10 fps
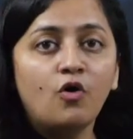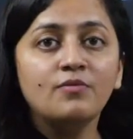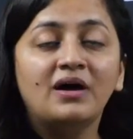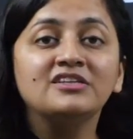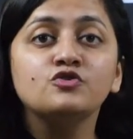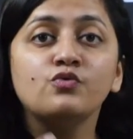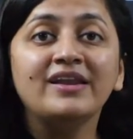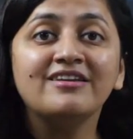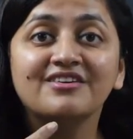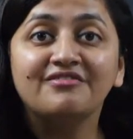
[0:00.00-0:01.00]
four months, you
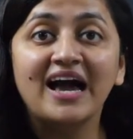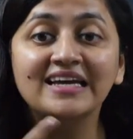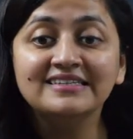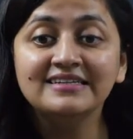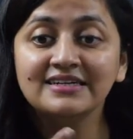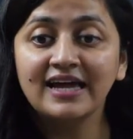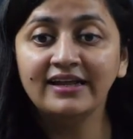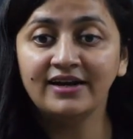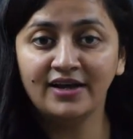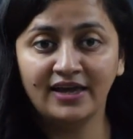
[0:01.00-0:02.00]
can revise it
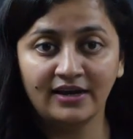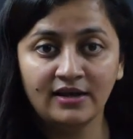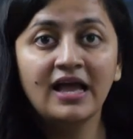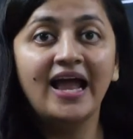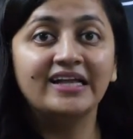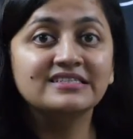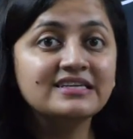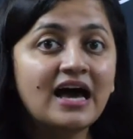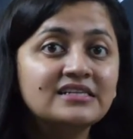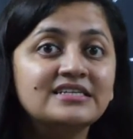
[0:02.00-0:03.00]
again and again.
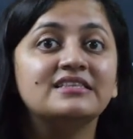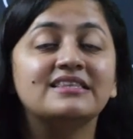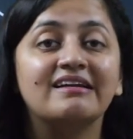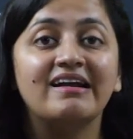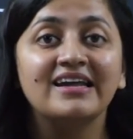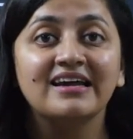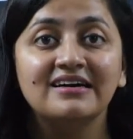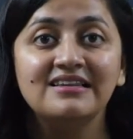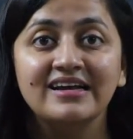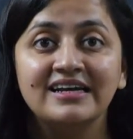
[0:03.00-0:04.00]
NCERT,
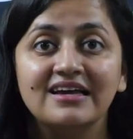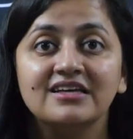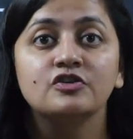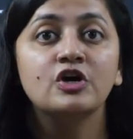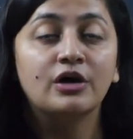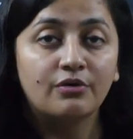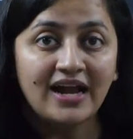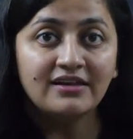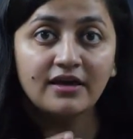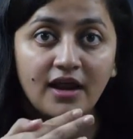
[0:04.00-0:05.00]
theoretical it is,
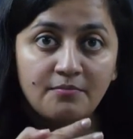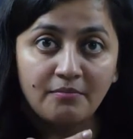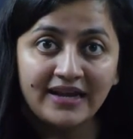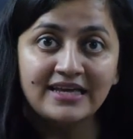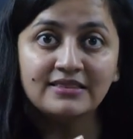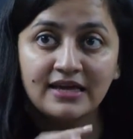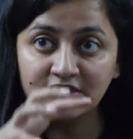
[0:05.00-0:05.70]
right? There are many